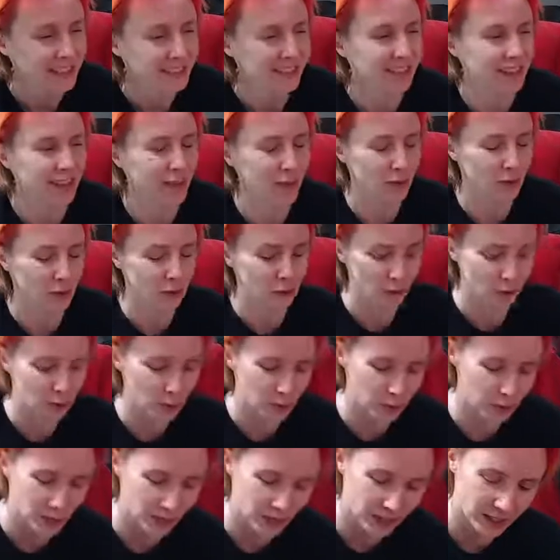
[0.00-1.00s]
That would have
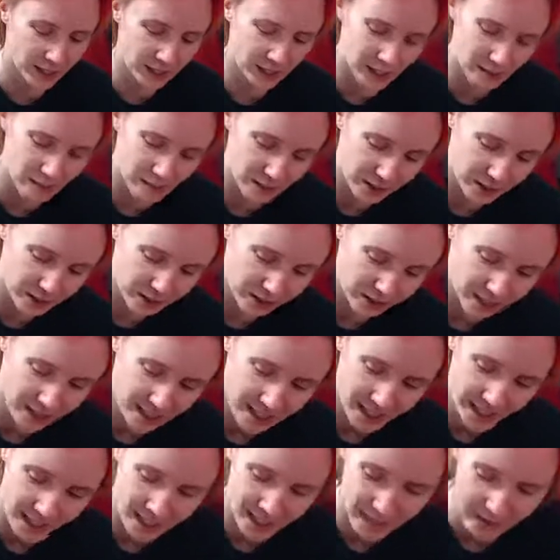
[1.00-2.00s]
only been any better
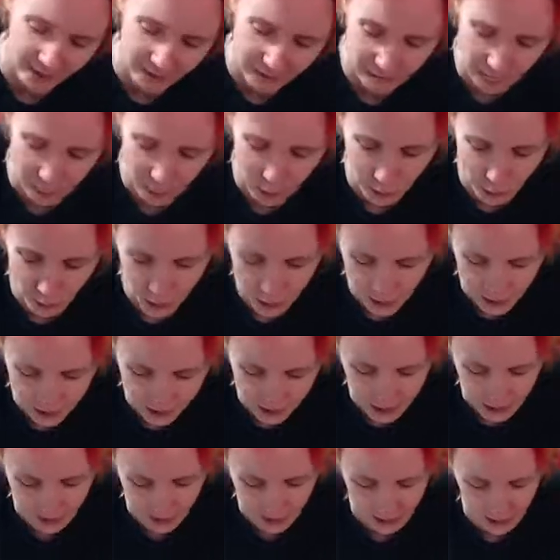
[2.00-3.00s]
if you looked
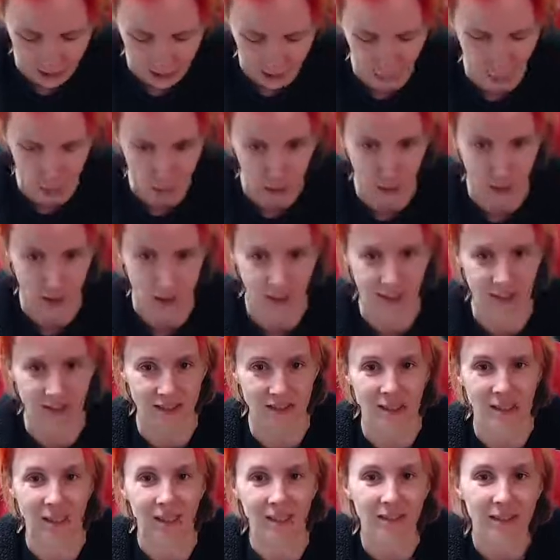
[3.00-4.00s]
at the camera
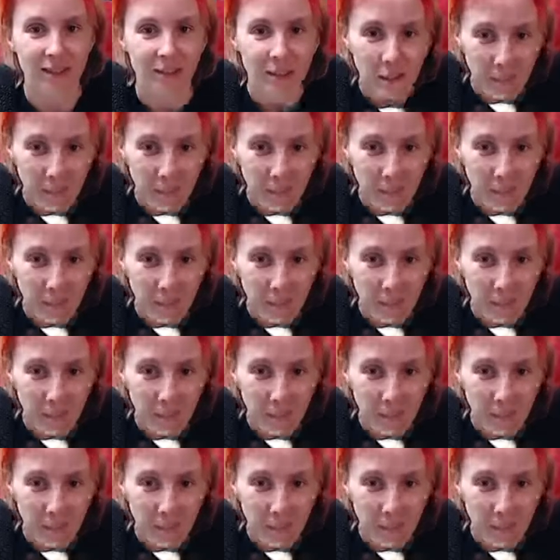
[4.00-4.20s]
cross-eyed.